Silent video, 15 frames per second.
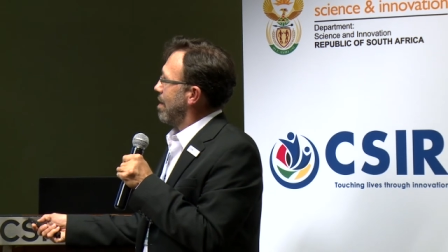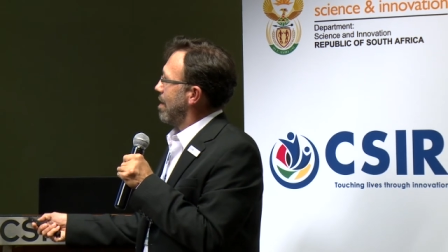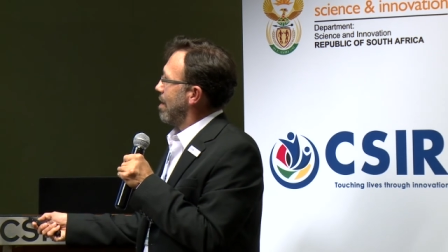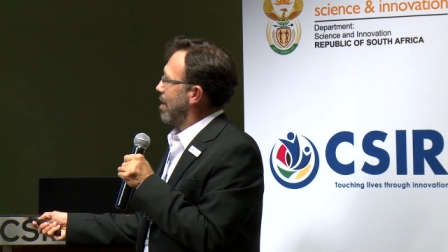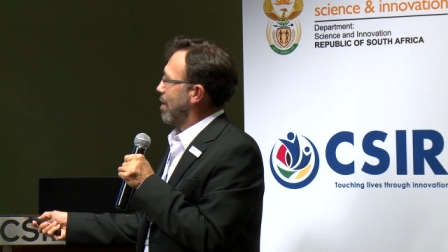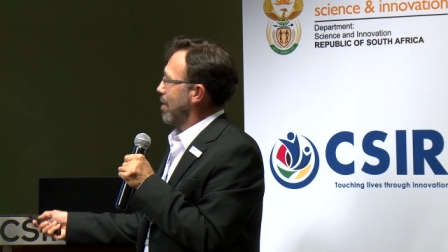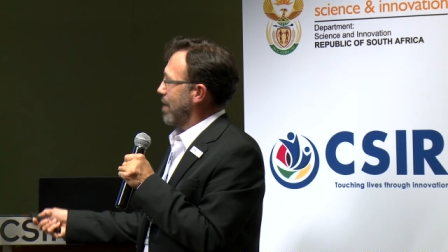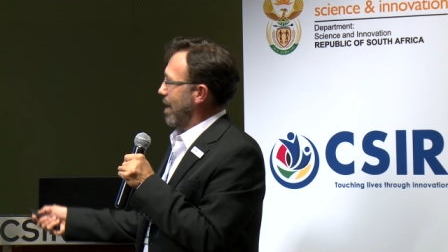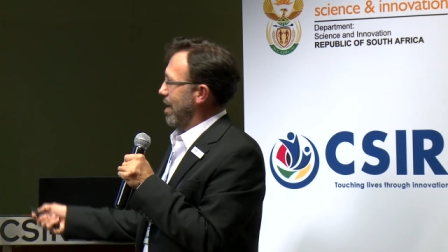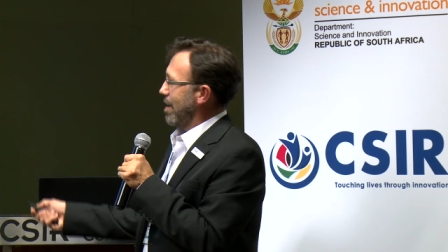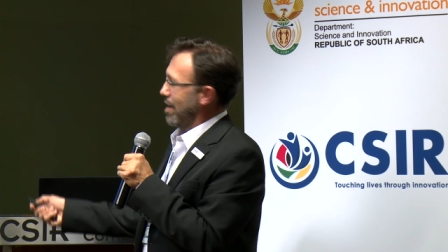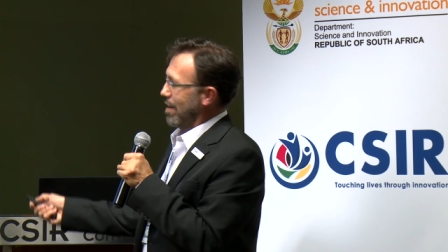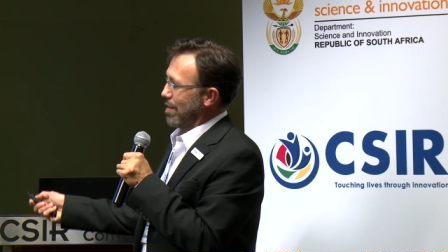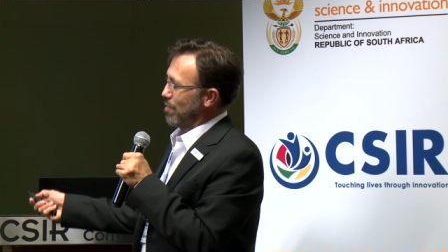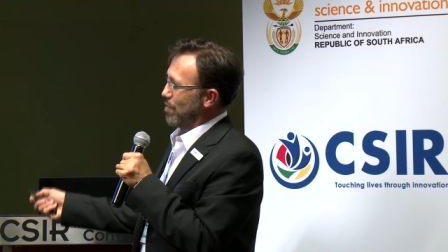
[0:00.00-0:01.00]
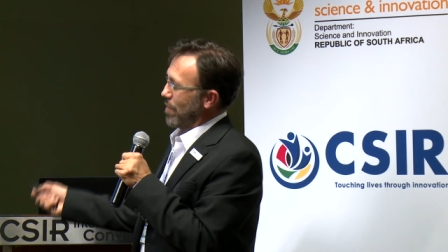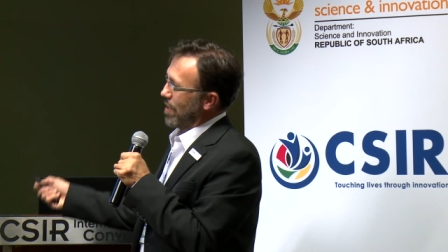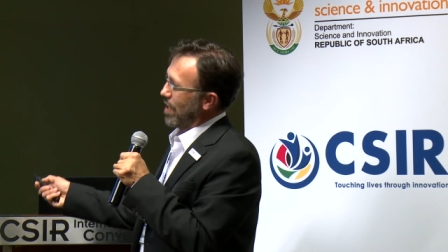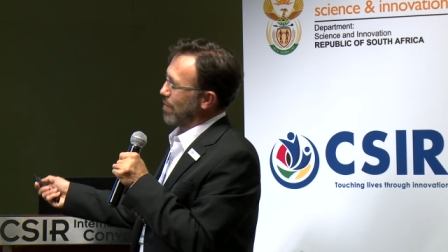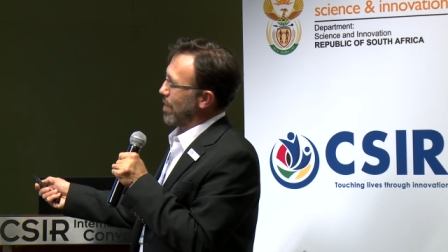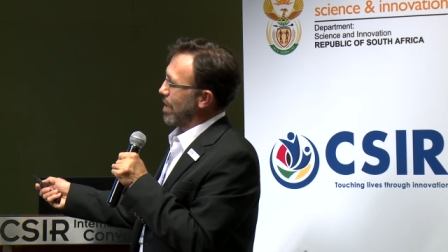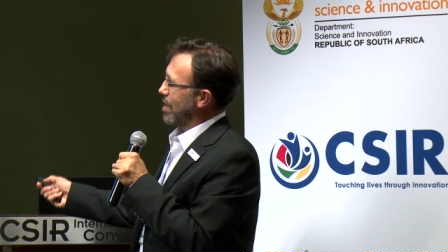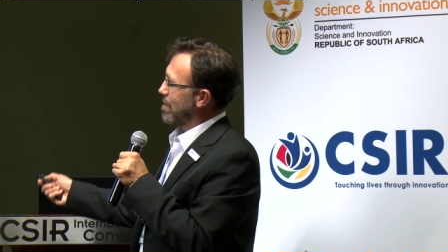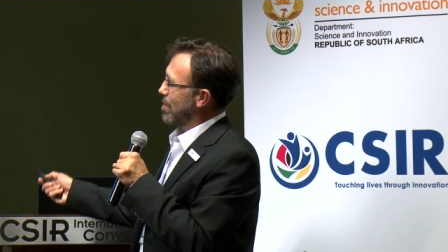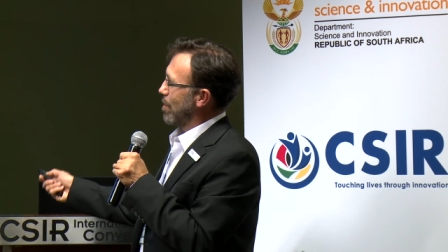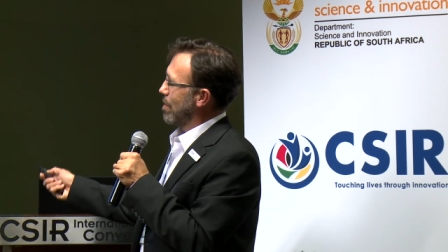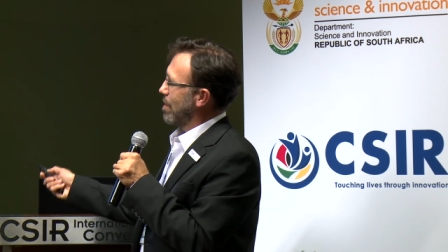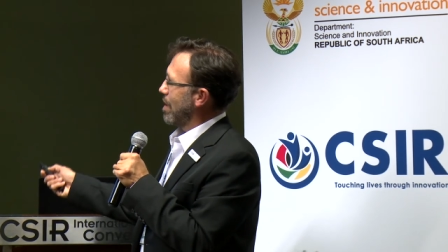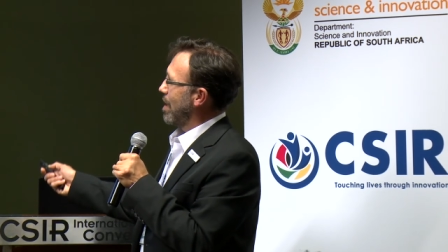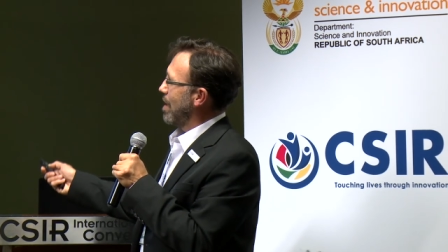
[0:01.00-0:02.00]
okay, um, I'm getting
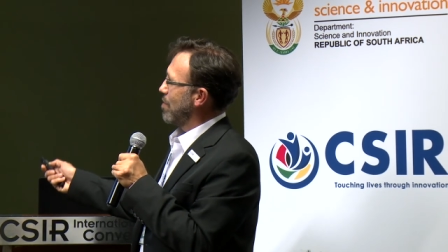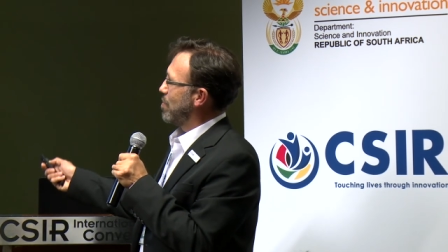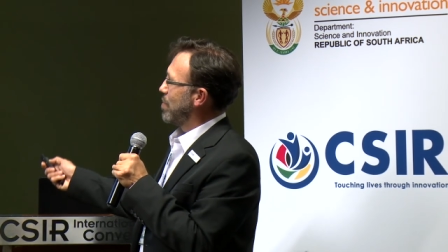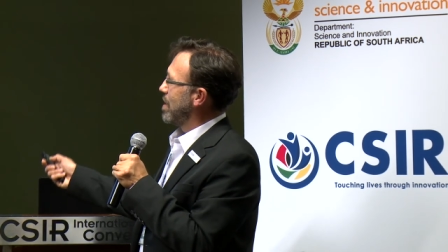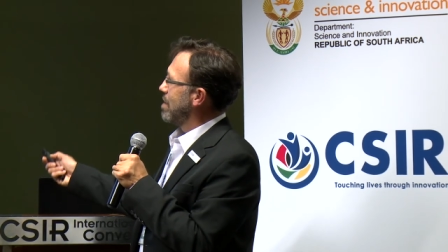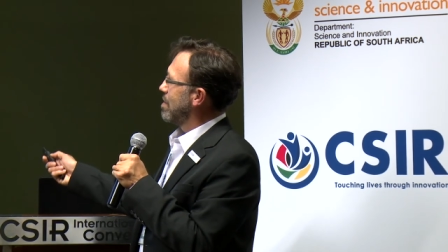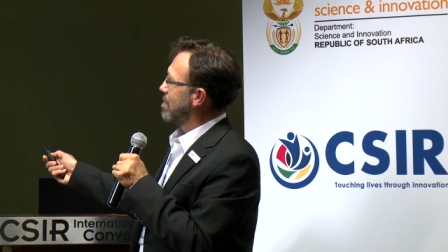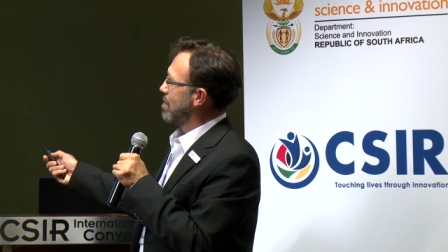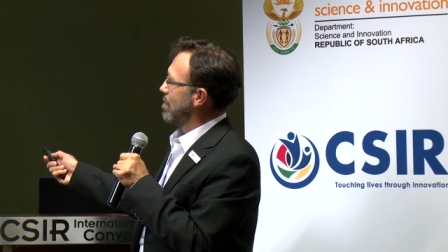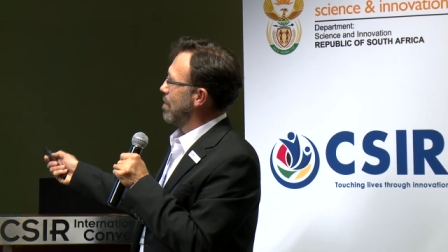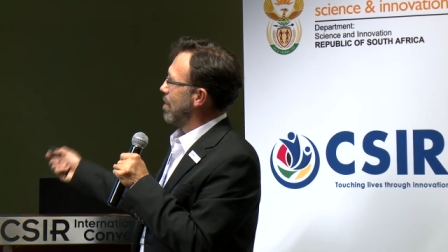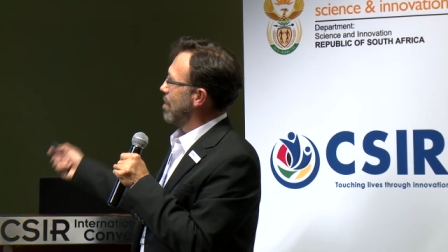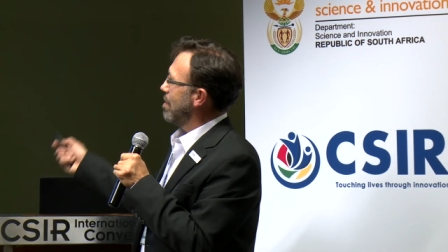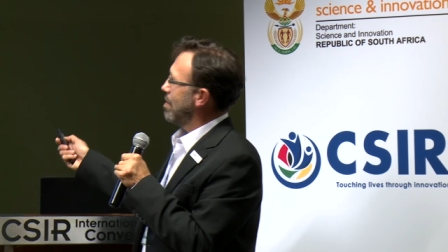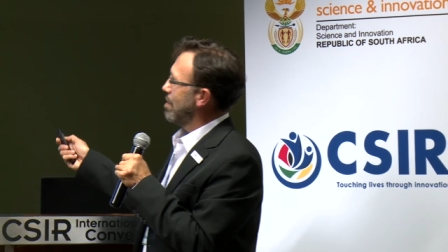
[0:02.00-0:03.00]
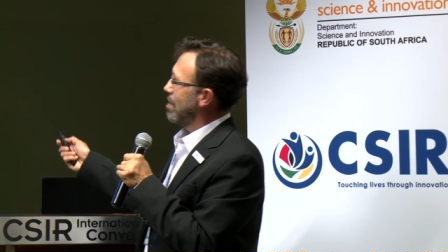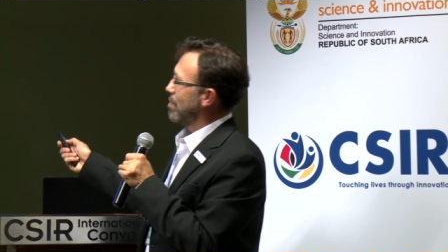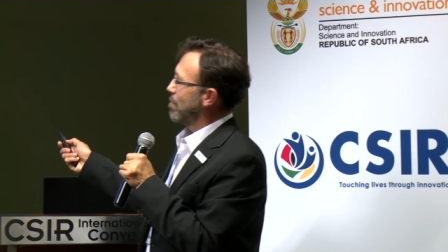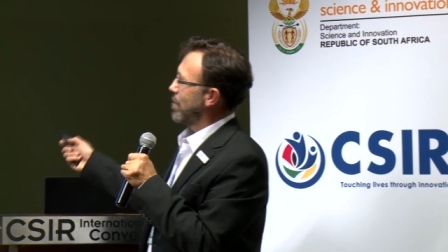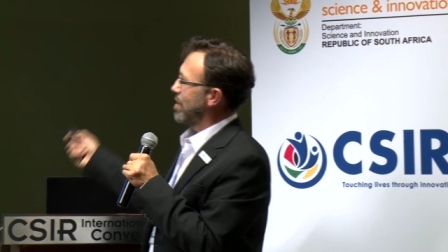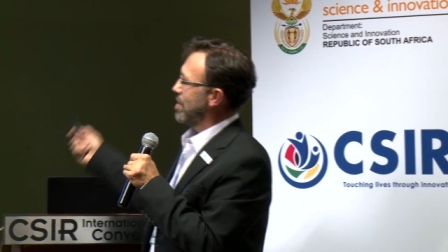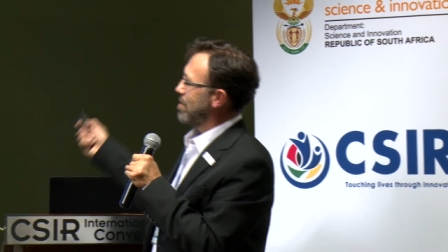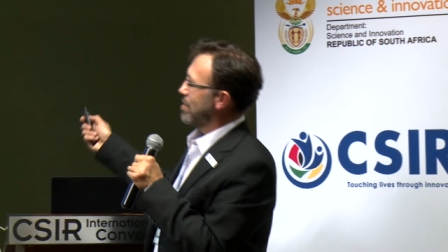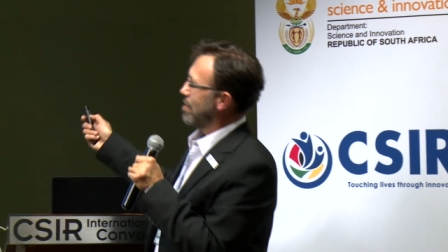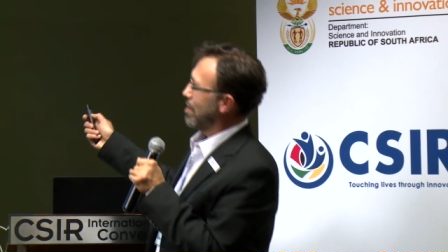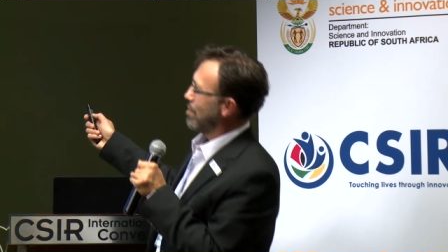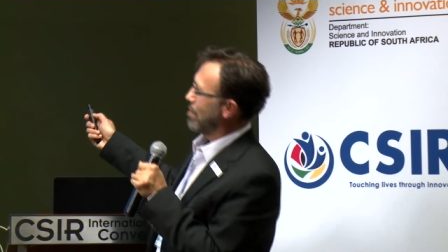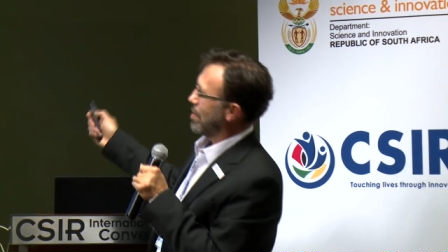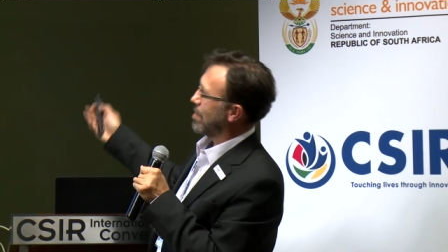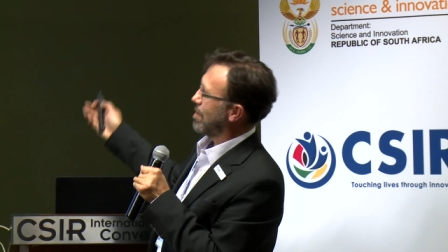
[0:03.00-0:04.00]
told that I've been too long. I'm pretty sure
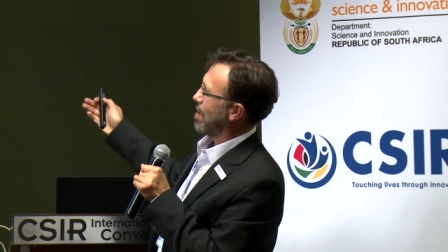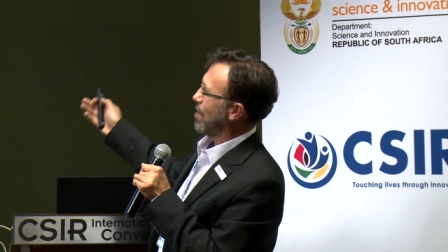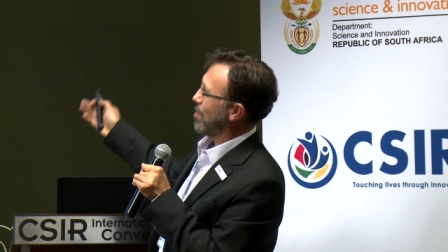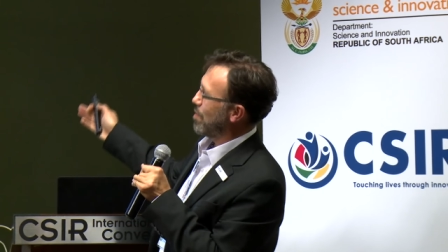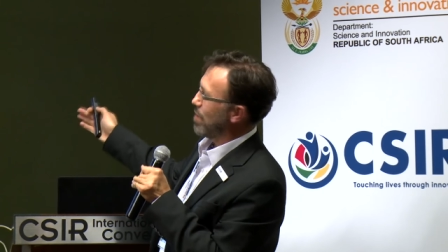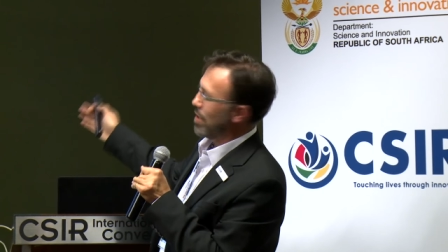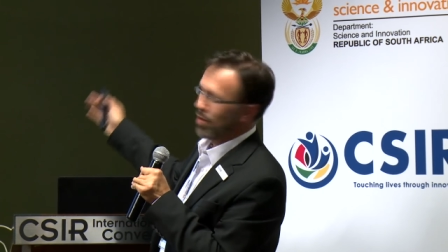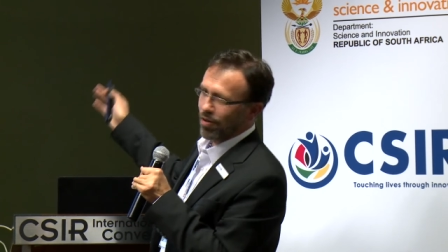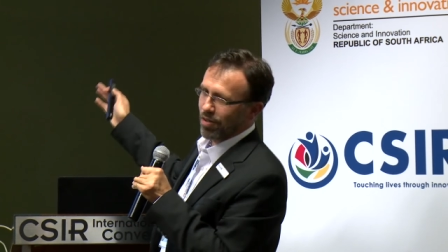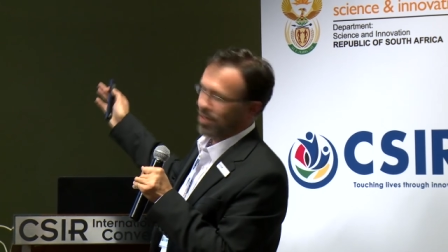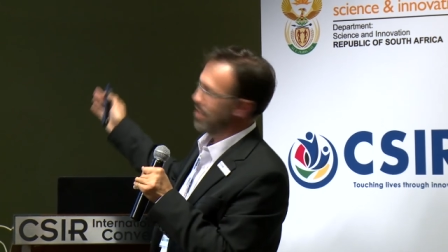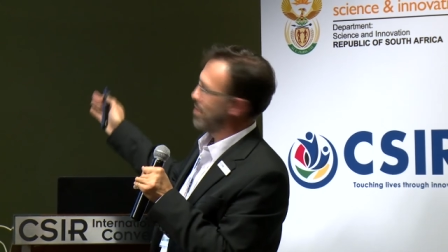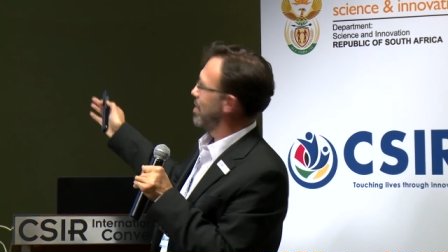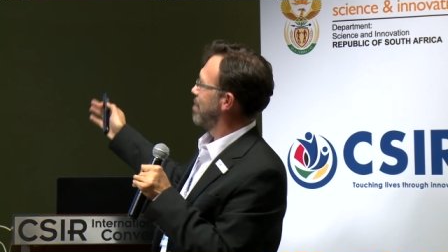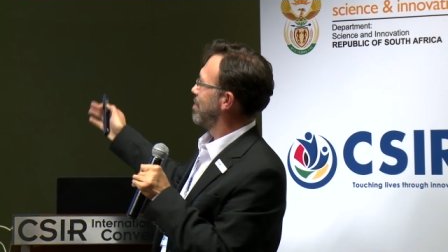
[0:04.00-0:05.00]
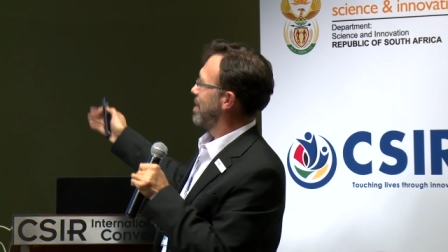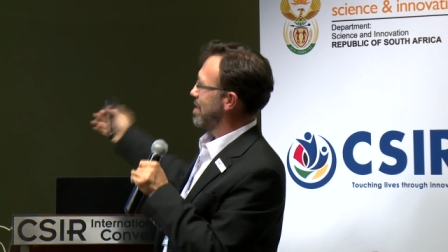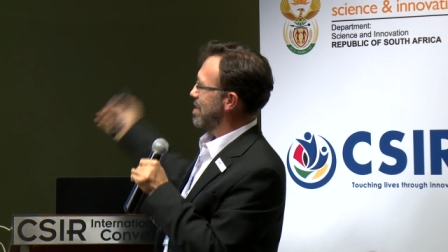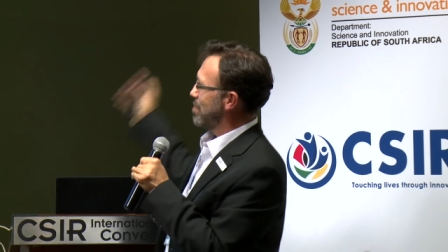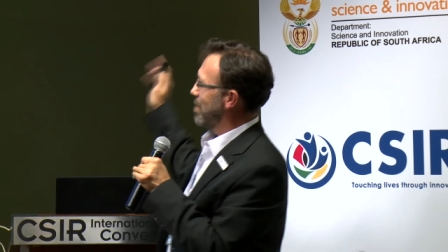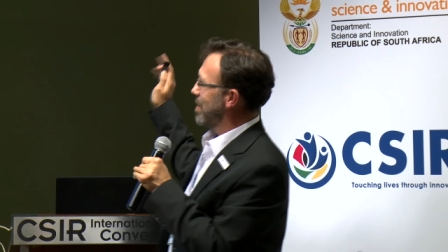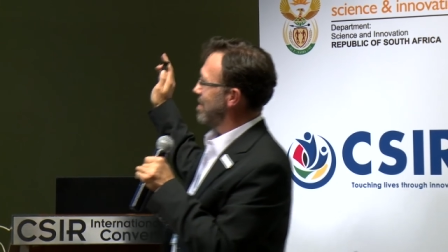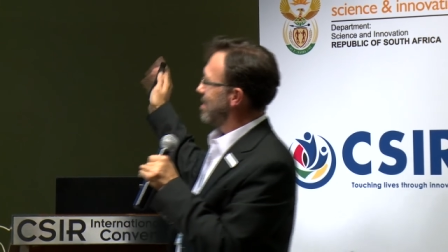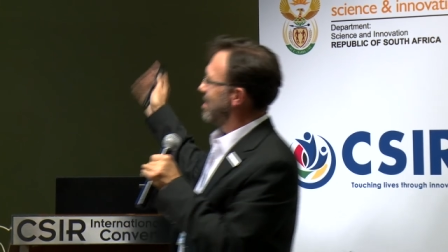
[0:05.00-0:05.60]
I'm not, haven't been longer than 20 minutes, but